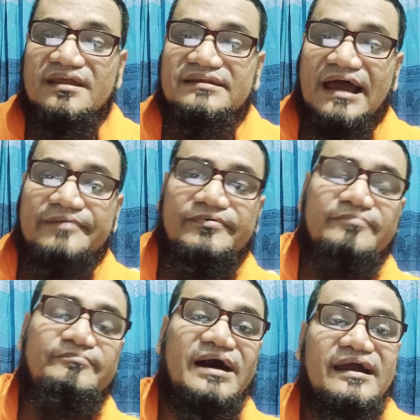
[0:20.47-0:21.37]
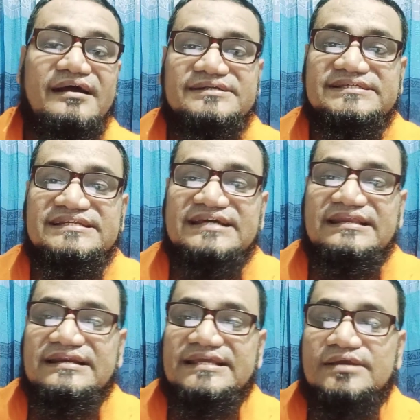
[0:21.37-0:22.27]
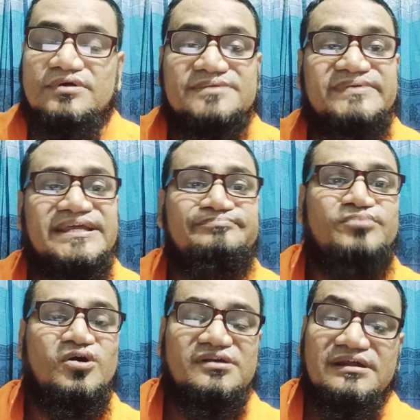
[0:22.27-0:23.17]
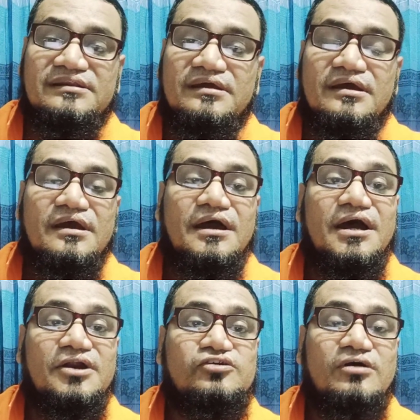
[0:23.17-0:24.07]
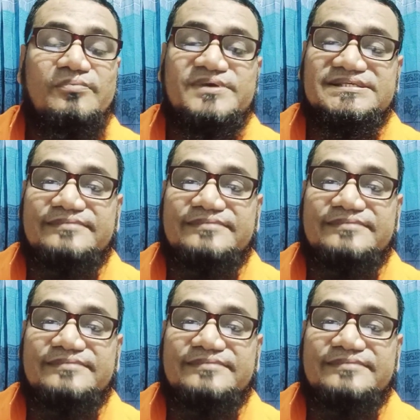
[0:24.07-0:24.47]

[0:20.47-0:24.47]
type of buyers internet keywords, very important topics.